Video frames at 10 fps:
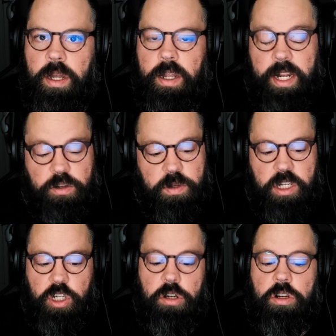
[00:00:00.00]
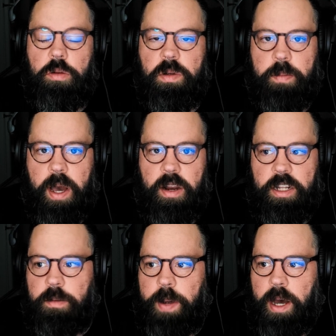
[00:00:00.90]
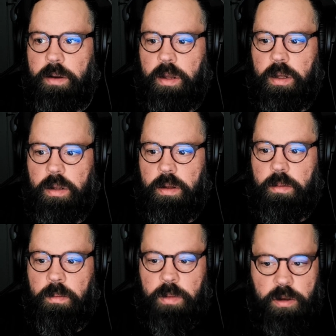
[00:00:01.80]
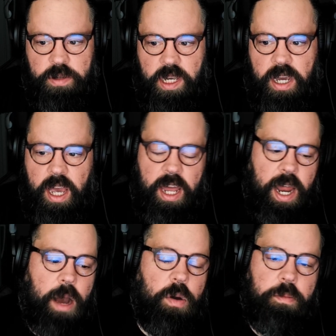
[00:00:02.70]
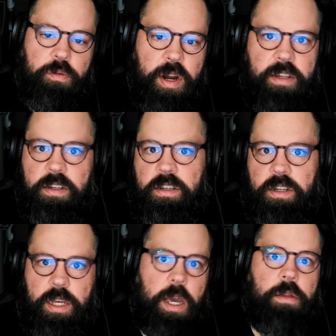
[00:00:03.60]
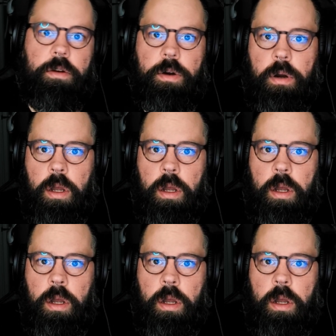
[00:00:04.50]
And that's what this YouTube's about. It's about music and how it brings us together.